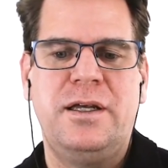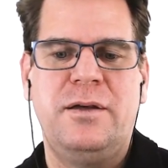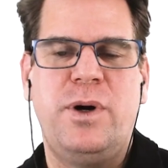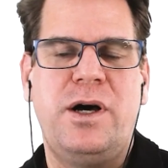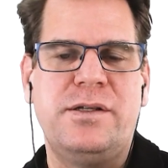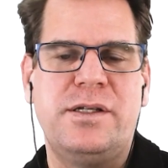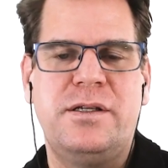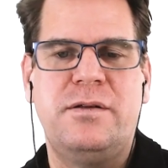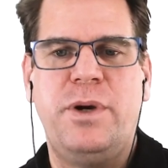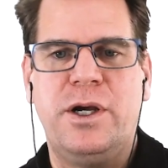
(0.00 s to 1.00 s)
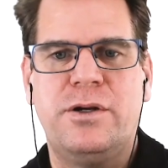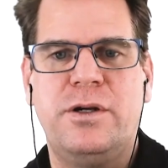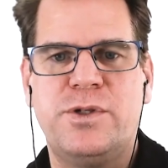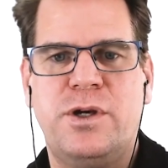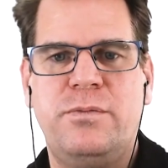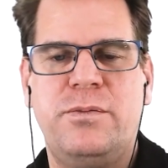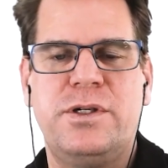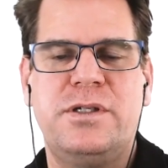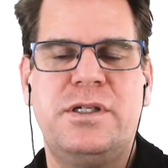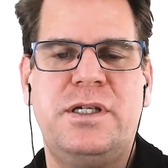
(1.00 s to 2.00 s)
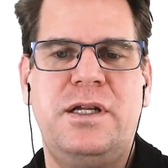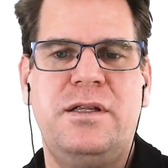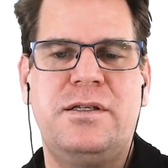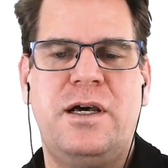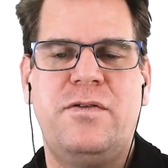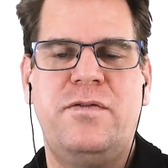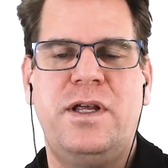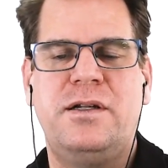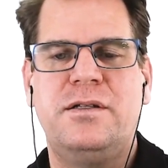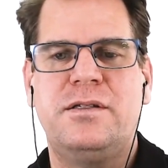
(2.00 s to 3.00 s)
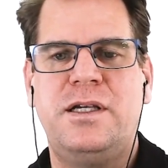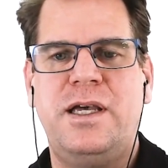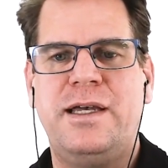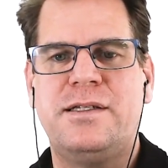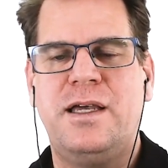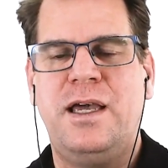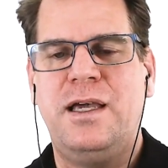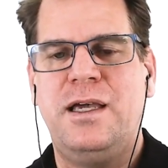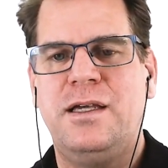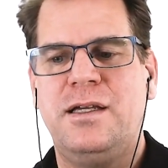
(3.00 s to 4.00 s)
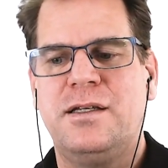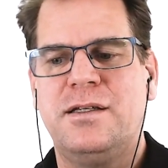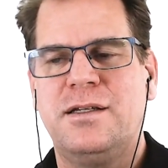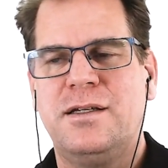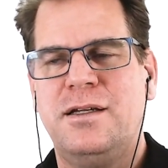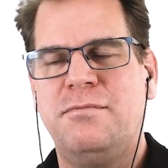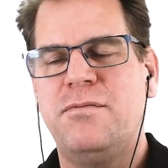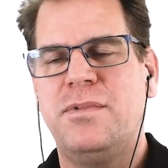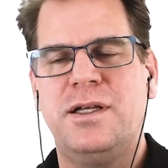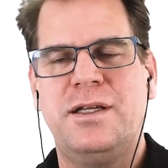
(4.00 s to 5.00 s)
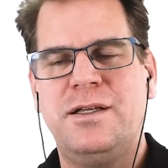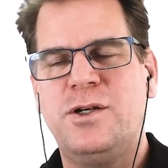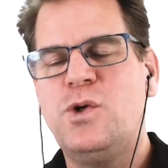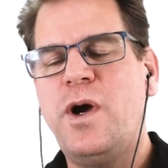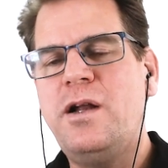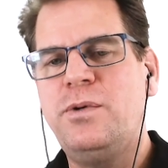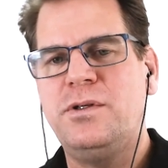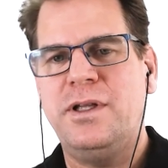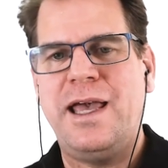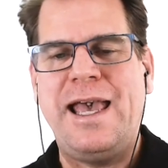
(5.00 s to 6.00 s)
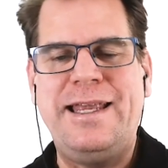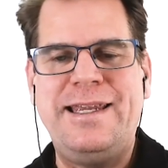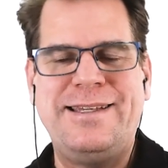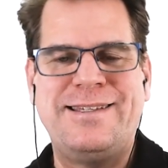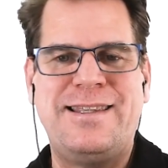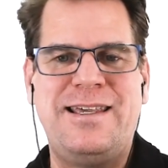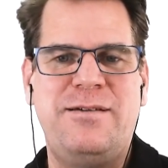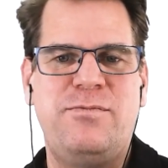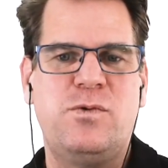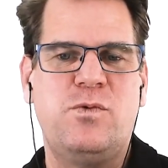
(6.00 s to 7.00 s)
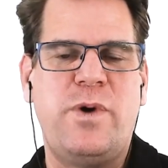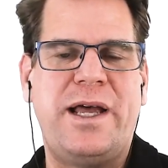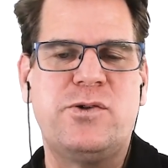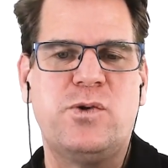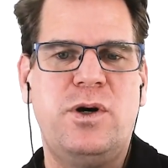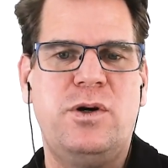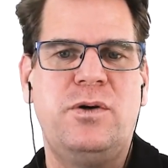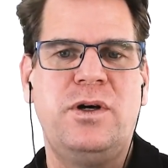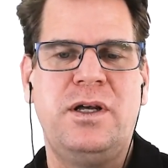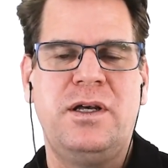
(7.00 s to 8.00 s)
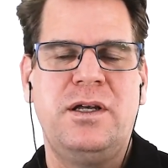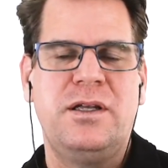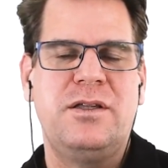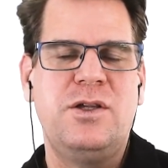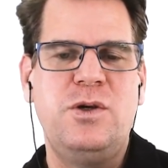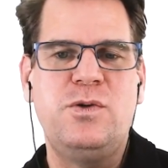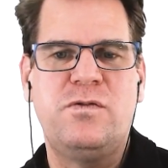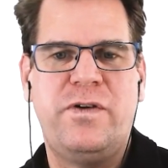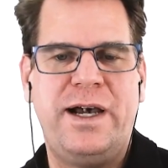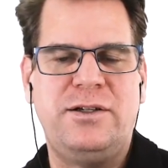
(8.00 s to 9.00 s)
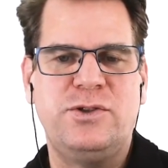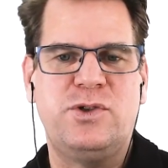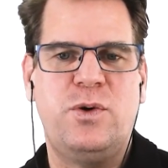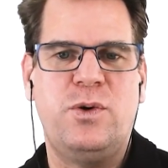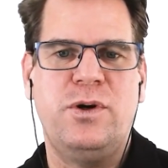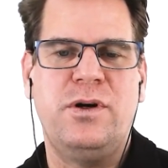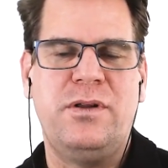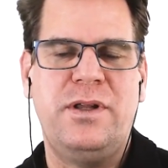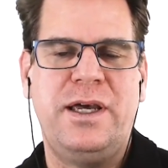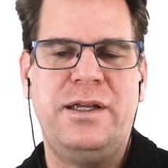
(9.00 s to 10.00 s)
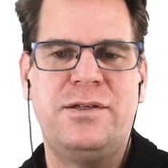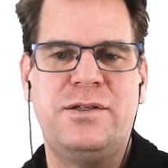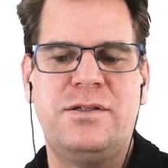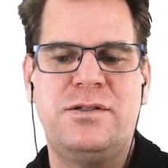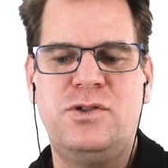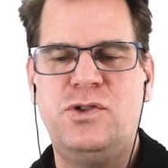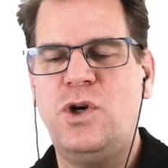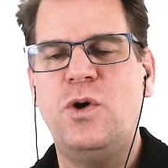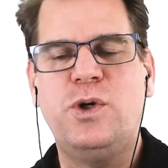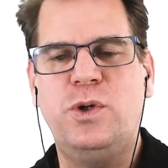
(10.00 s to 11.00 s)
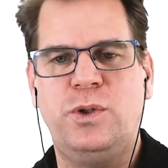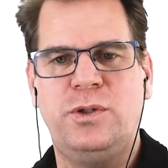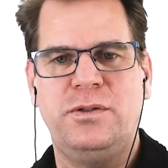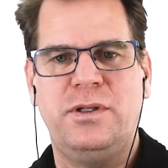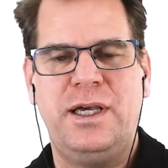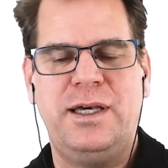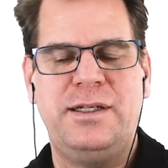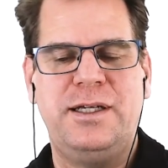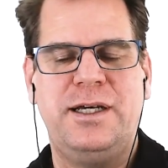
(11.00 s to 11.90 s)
Boz is in Bergen op Zoom, which is a city in the south of the Netherlands. He has an incredible 80s themed retro used vinyl store that is so cool. And